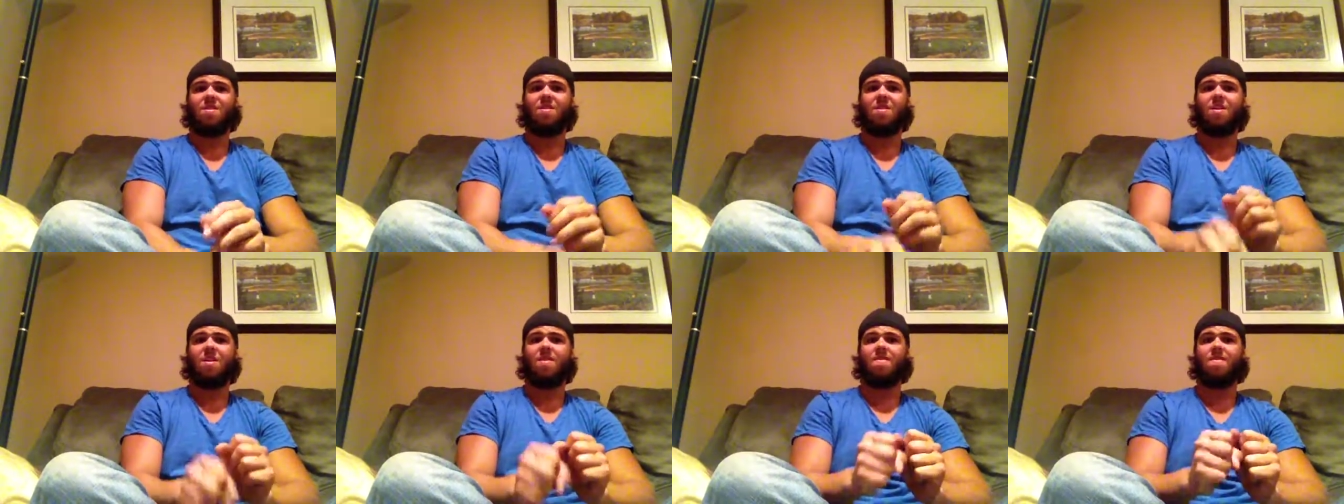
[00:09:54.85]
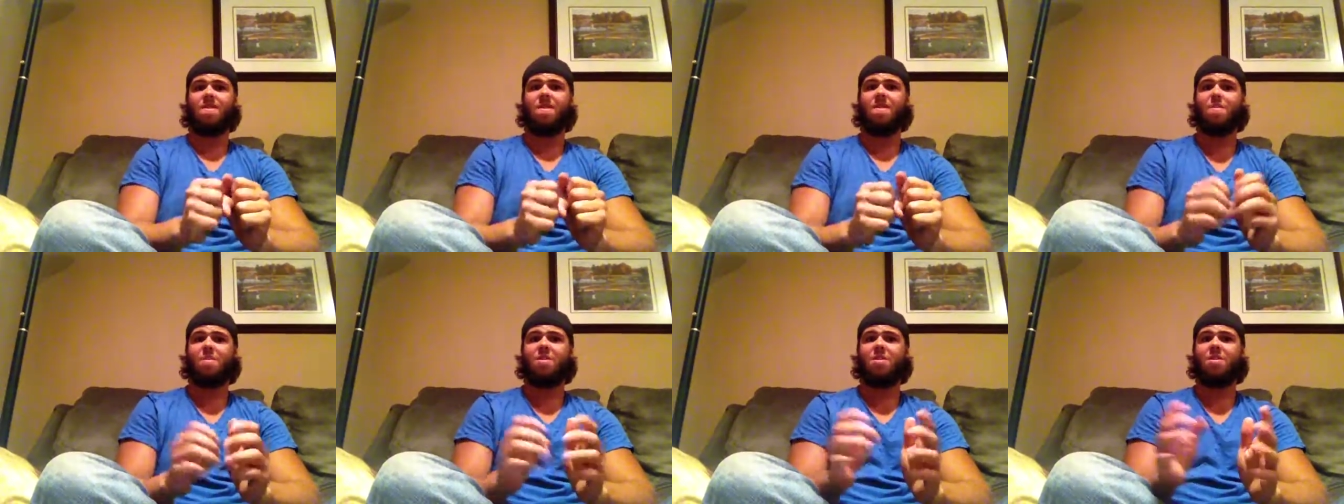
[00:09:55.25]
that have
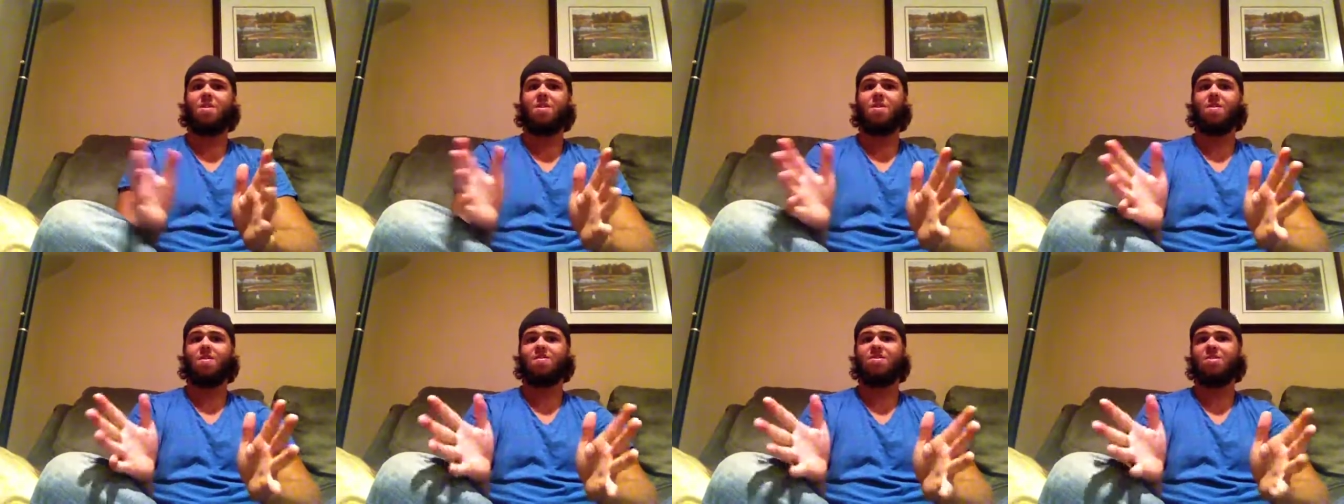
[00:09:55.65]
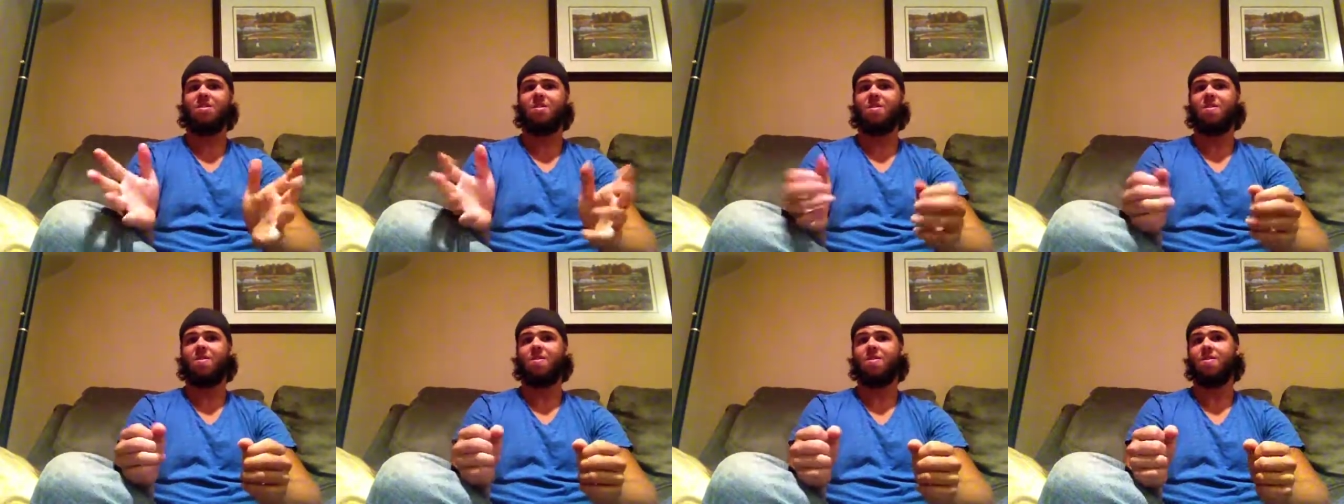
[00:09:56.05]
never been done on this
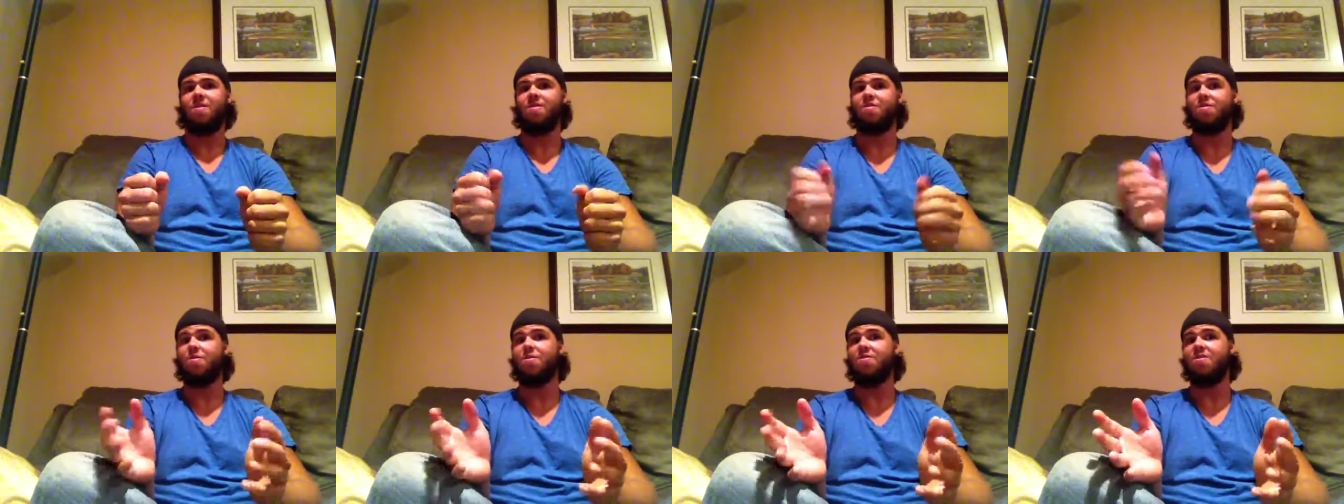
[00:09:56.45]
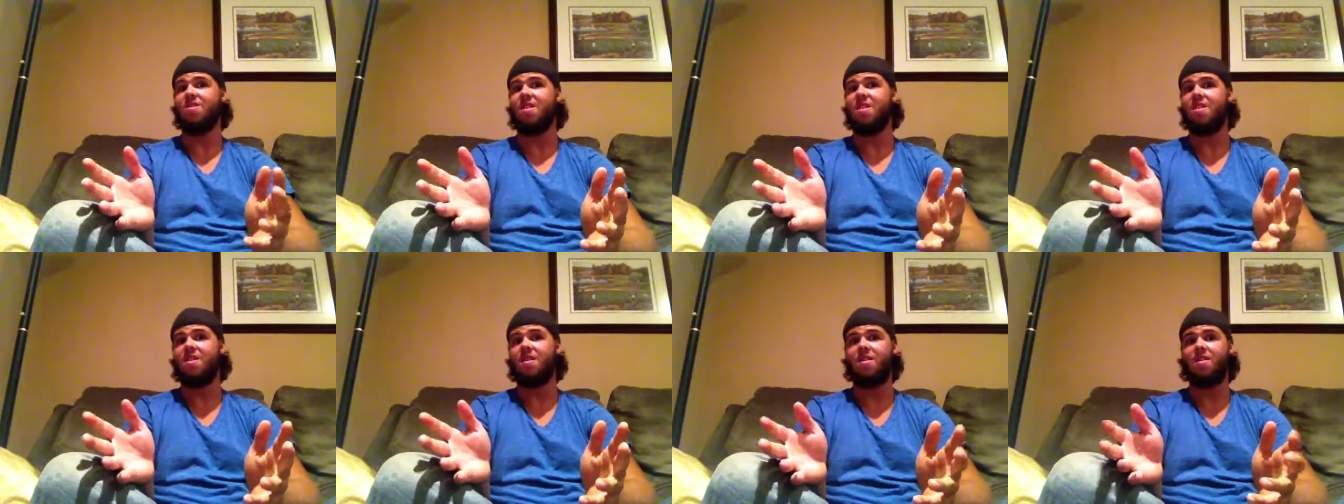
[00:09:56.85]
channel: a
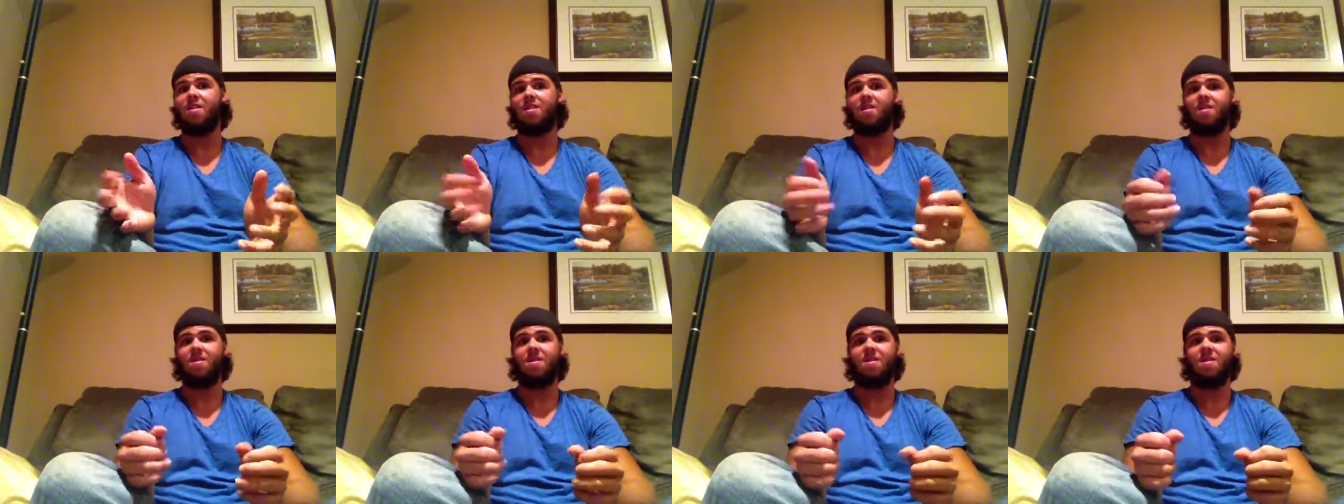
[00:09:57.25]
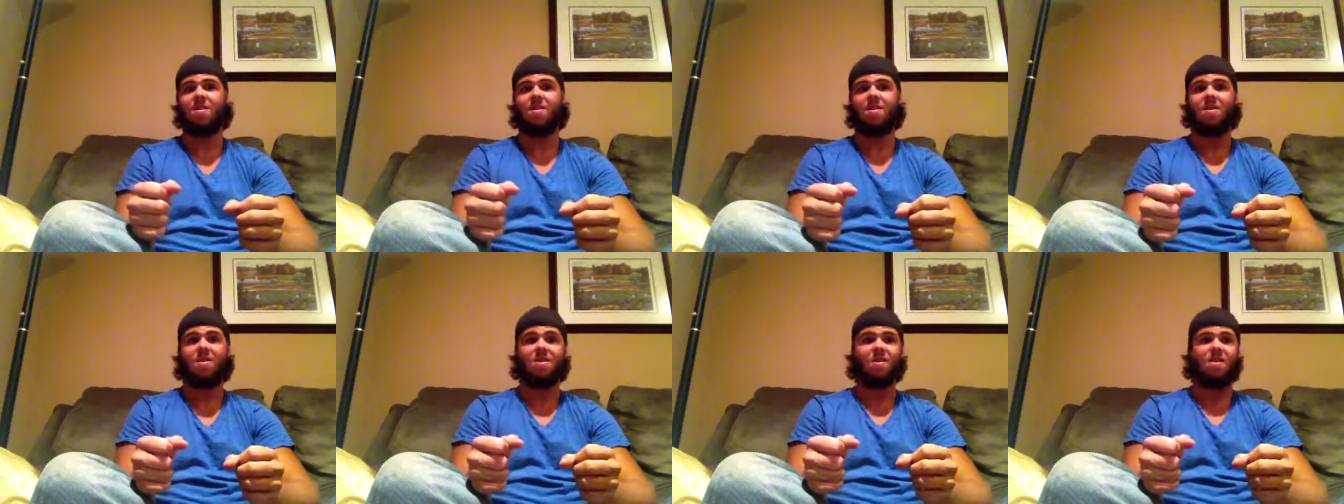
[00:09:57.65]
suicide
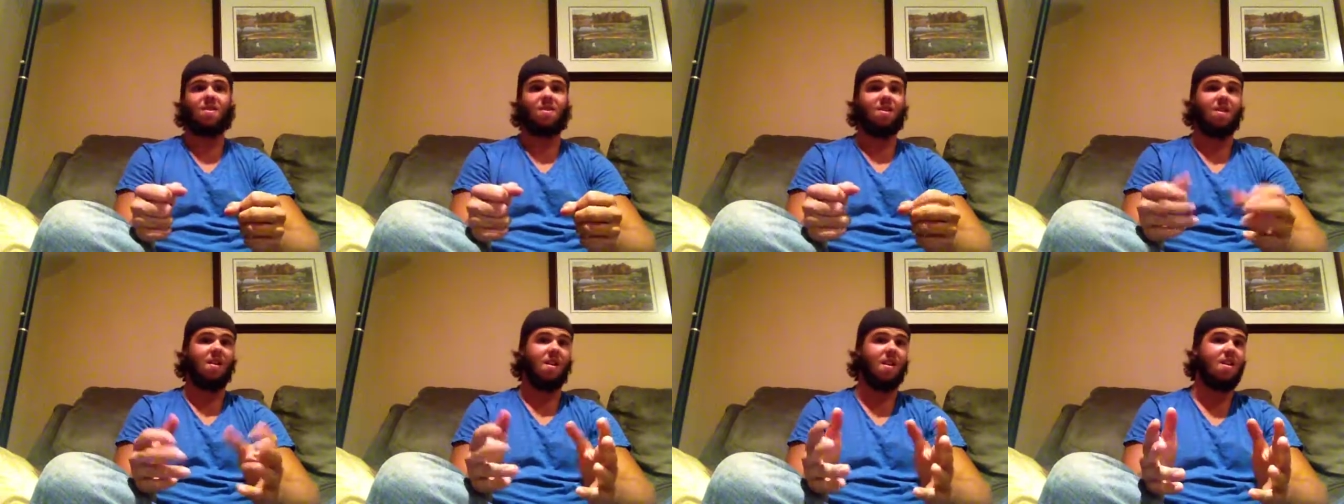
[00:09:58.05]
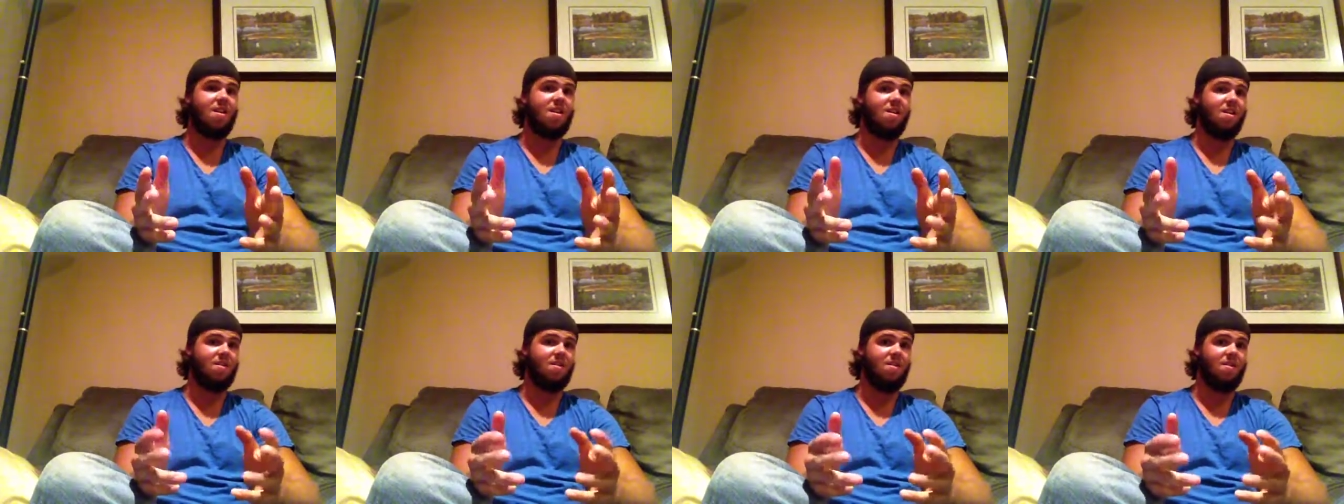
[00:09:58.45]

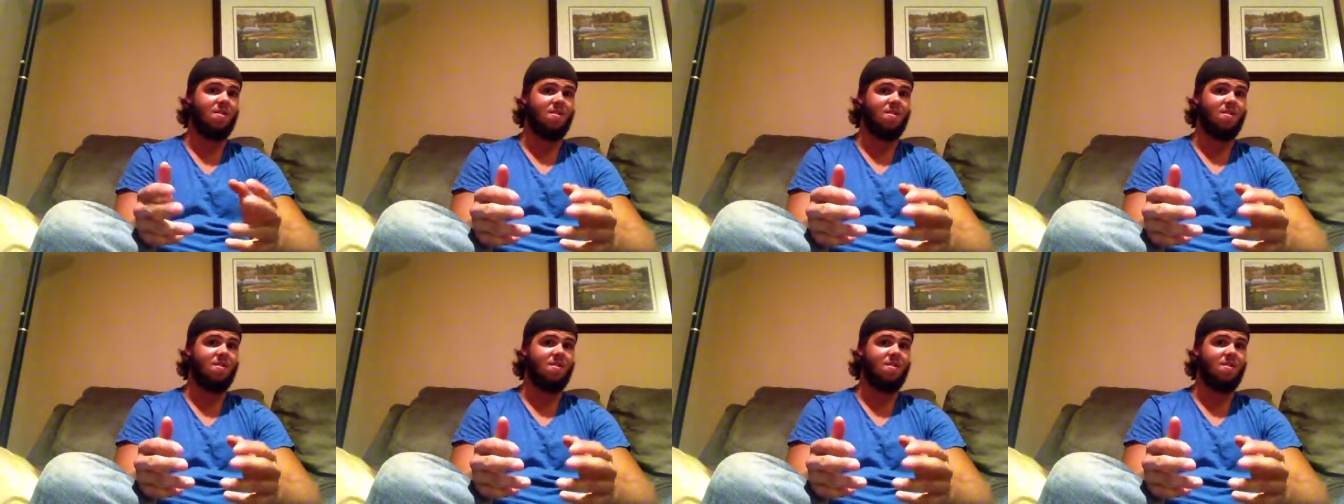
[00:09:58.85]
and